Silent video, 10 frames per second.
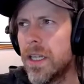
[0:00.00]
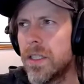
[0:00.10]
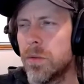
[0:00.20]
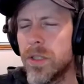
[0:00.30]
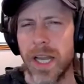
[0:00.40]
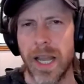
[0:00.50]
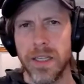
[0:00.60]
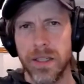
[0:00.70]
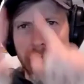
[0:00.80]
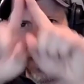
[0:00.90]
is when they
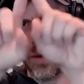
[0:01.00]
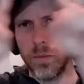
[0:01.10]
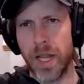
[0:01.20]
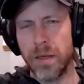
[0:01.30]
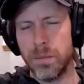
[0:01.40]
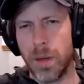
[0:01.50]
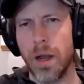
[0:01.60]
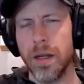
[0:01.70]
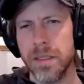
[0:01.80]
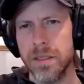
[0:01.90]
added the like red
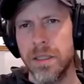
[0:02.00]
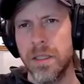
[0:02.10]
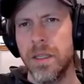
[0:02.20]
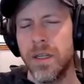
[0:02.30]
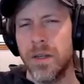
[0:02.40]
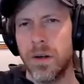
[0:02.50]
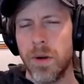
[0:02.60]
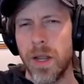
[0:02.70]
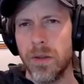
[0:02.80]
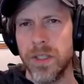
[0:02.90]
box
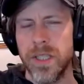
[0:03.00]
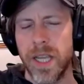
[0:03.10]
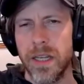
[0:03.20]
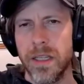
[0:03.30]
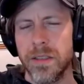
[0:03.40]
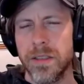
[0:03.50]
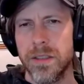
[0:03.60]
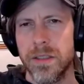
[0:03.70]
around the data,